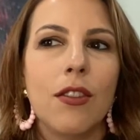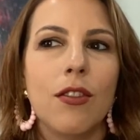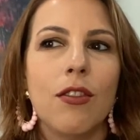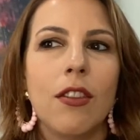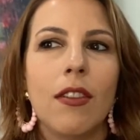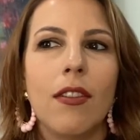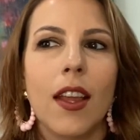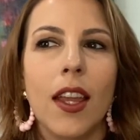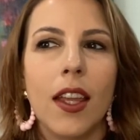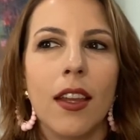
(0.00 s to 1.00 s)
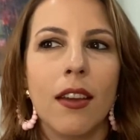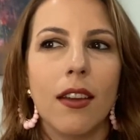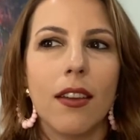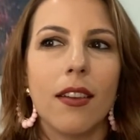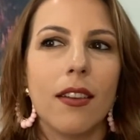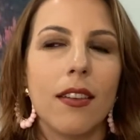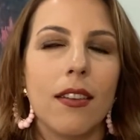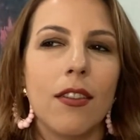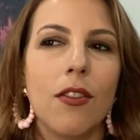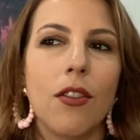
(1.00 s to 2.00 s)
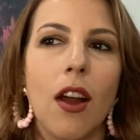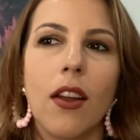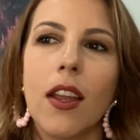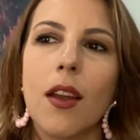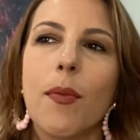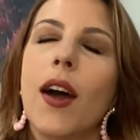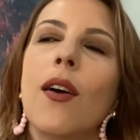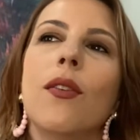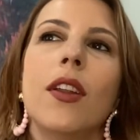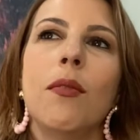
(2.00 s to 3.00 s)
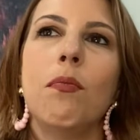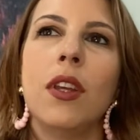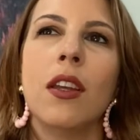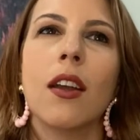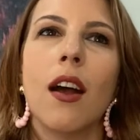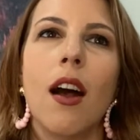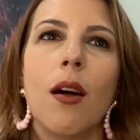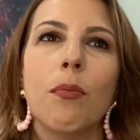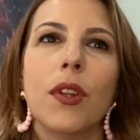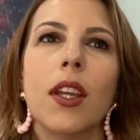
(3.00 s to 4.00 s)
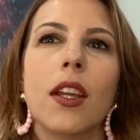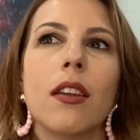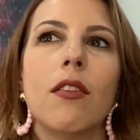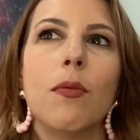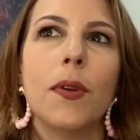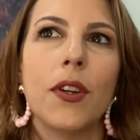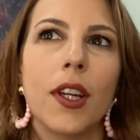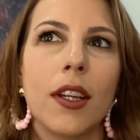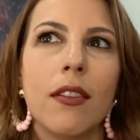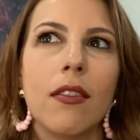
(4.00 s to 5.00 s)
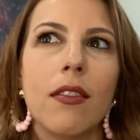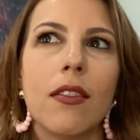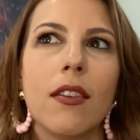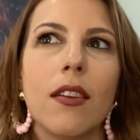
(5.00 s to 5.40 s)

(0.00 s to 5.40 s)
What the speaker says: She's saying she's talking about it being a humbling experience